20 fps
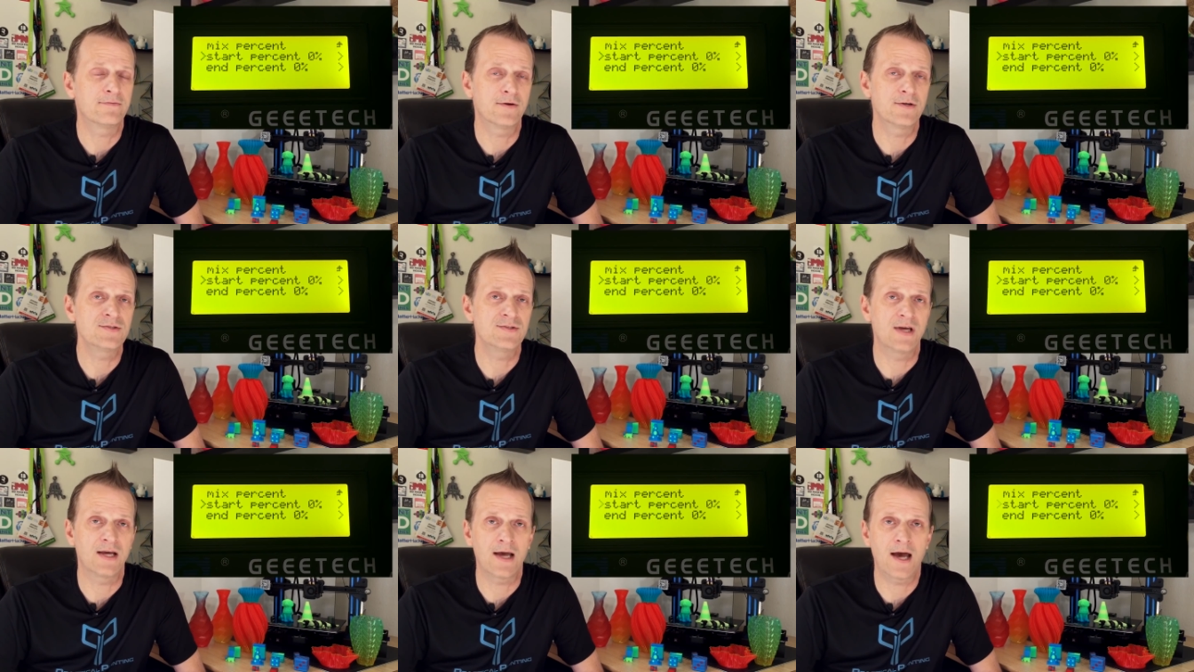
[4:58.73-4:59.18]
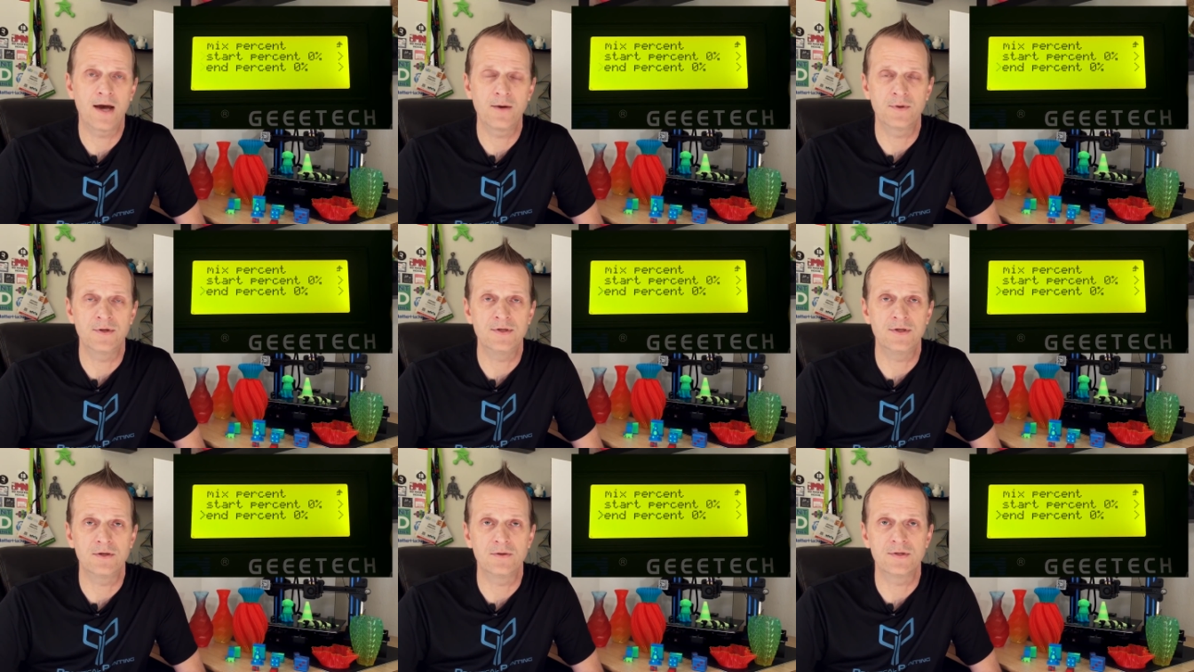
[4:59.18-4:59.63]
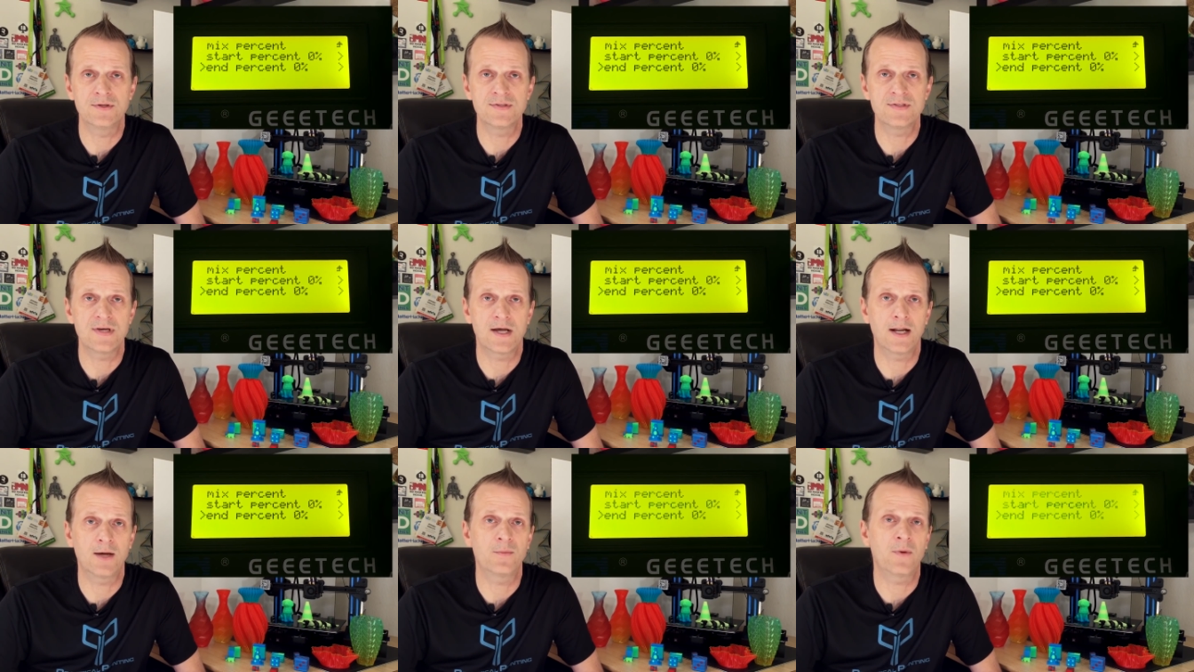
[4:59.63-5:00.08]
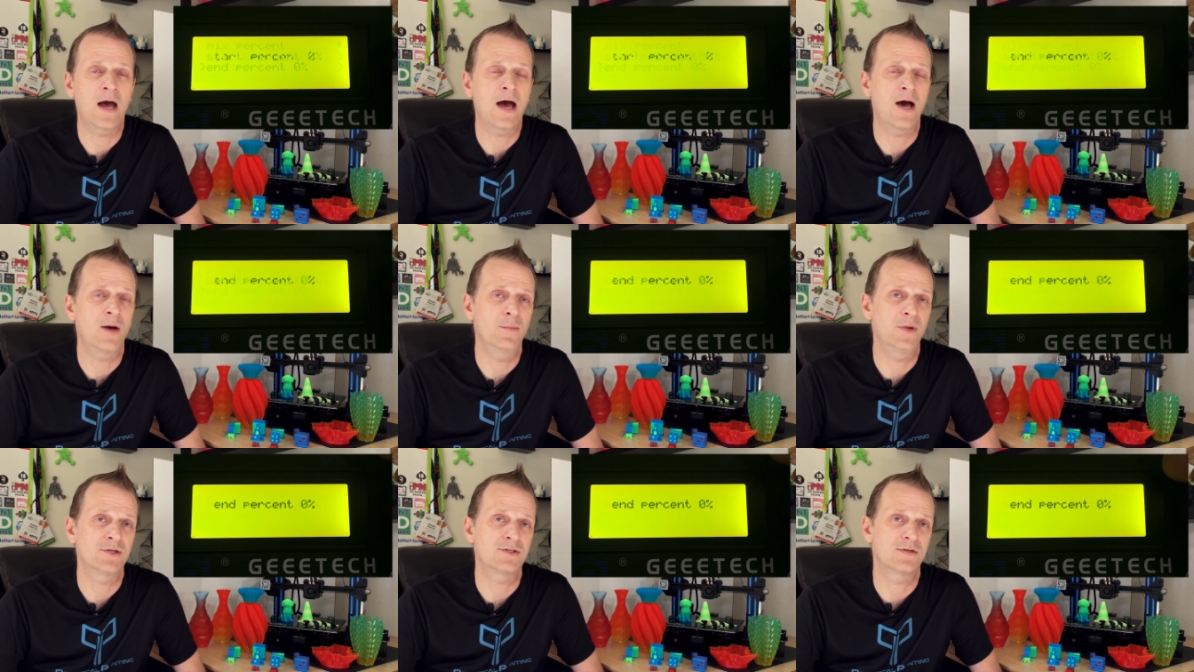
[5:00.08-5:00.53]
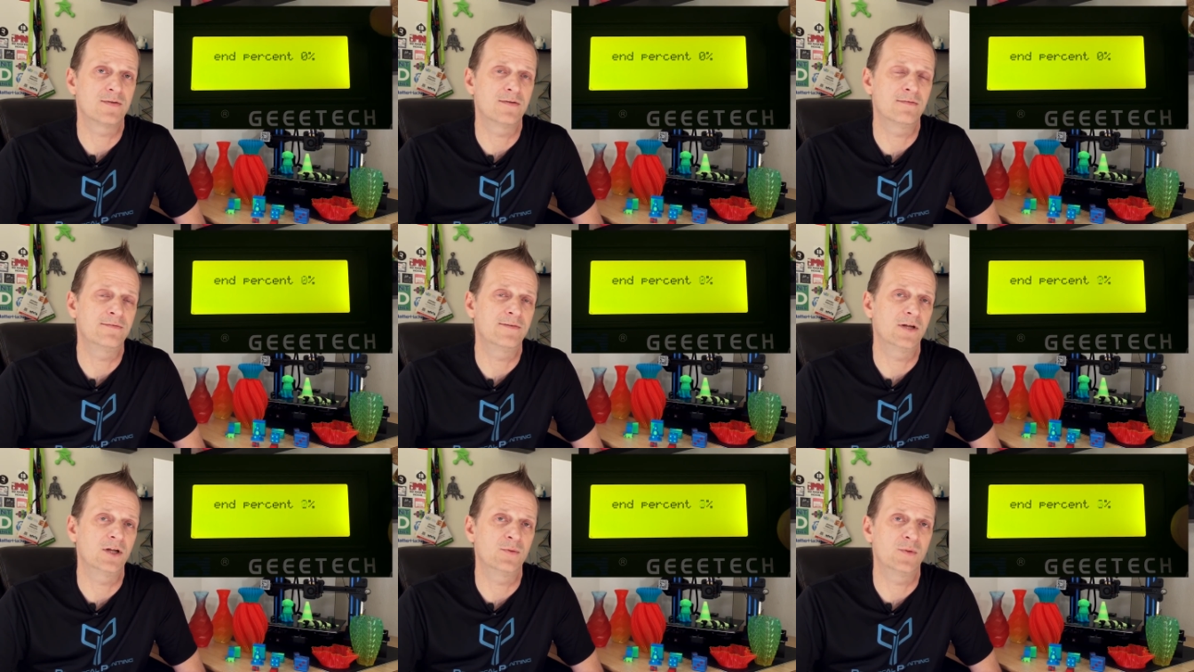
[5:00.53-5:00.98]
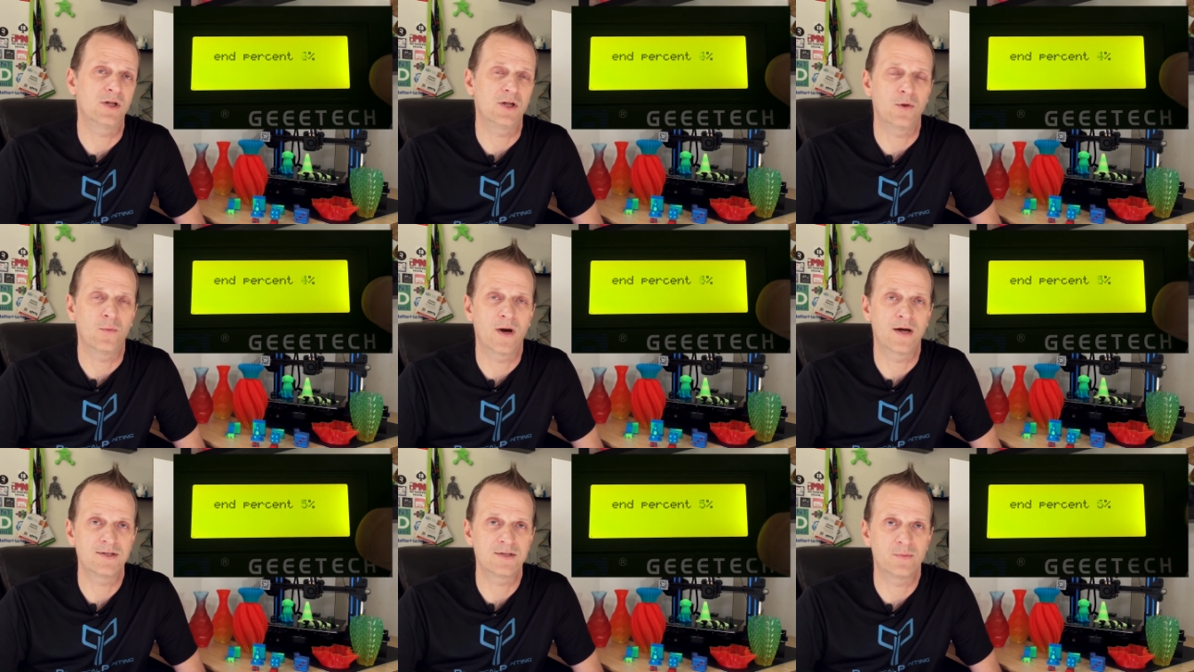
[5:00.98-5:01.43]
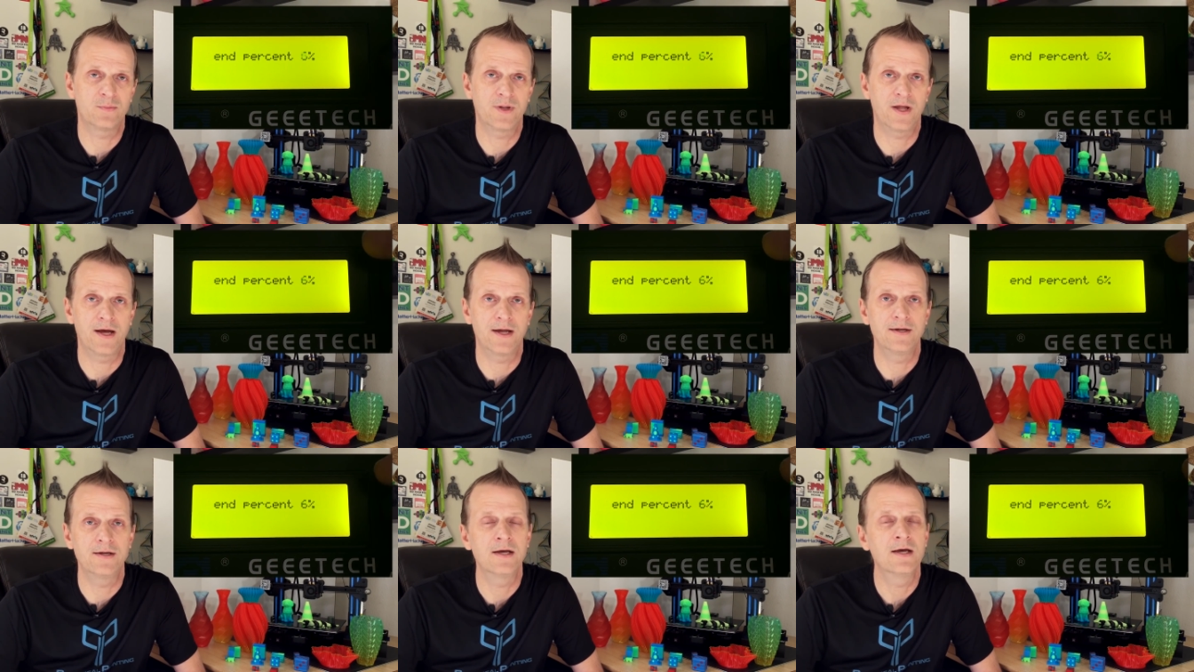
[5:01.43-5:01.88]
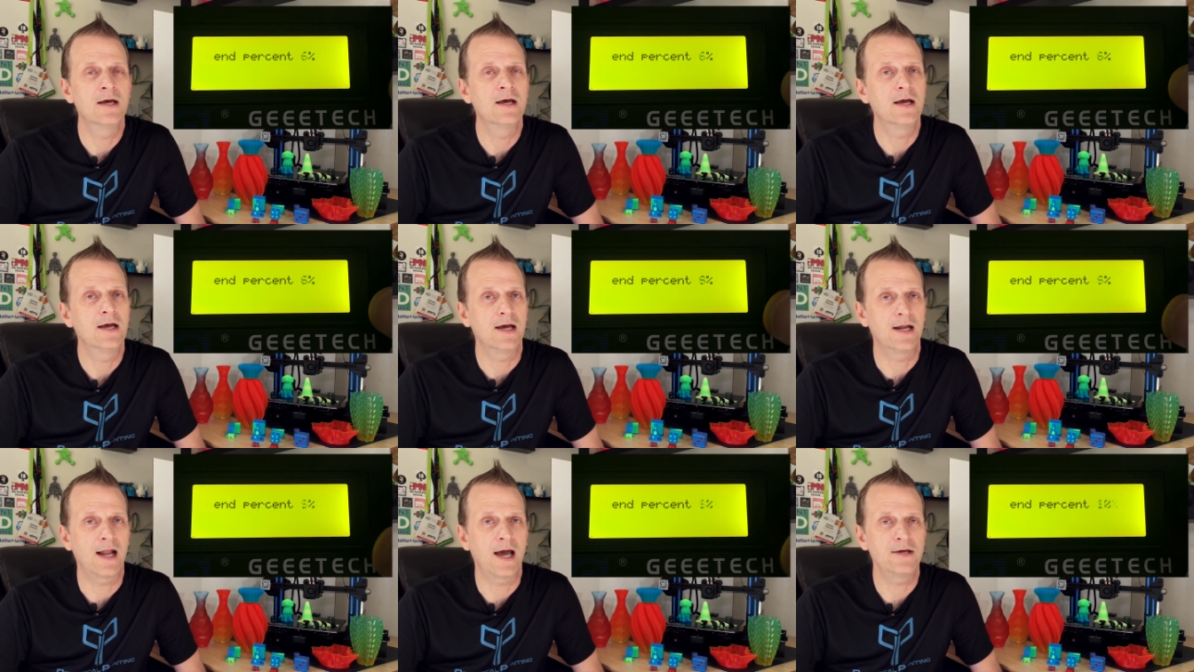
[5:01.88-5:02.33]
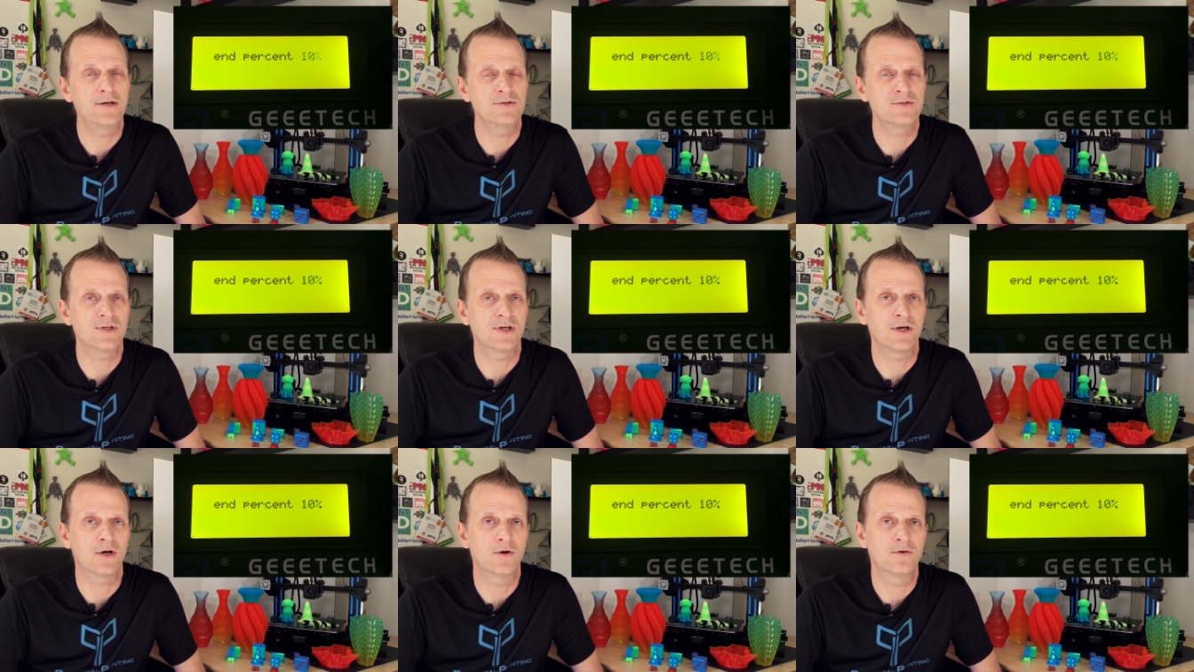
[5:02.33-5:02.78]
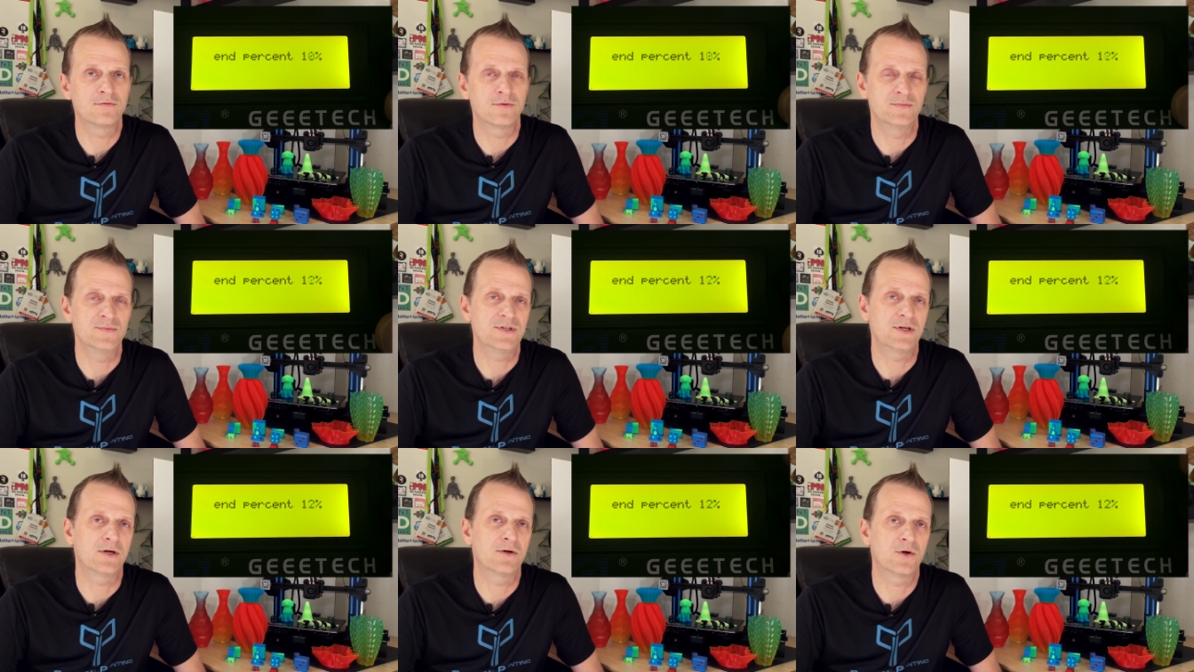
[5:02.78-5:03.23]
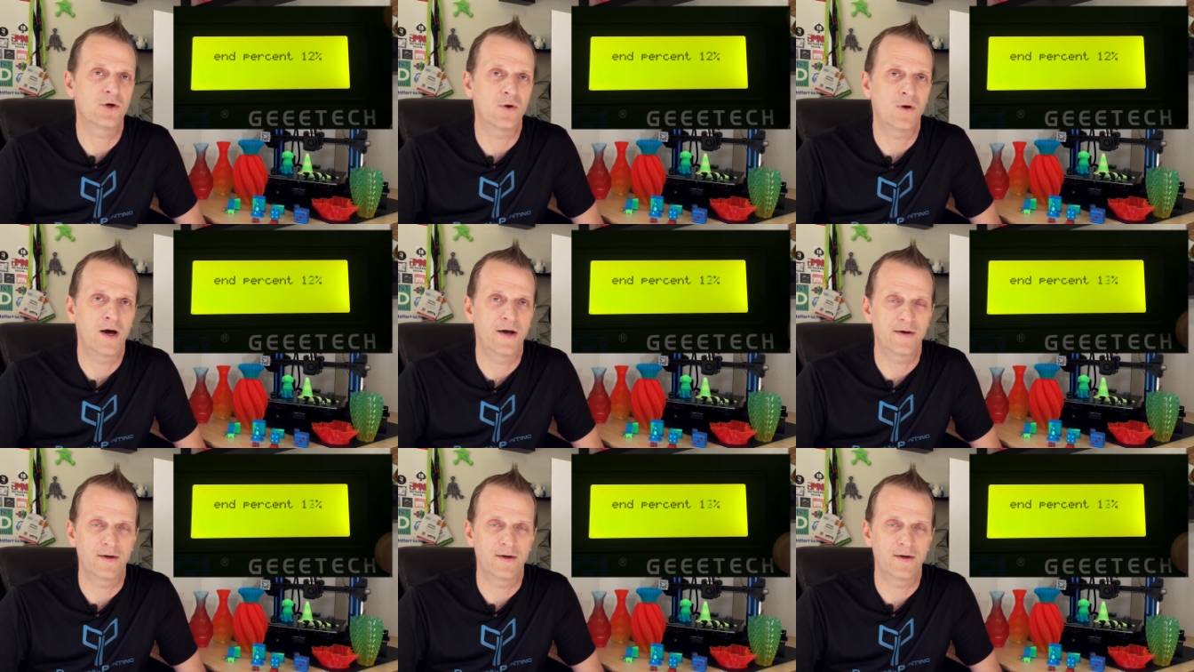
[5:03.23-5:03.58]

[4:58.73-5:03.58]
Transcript: the first thing I would do is set up how much of the filament you want to blend. And I usually go from 0 to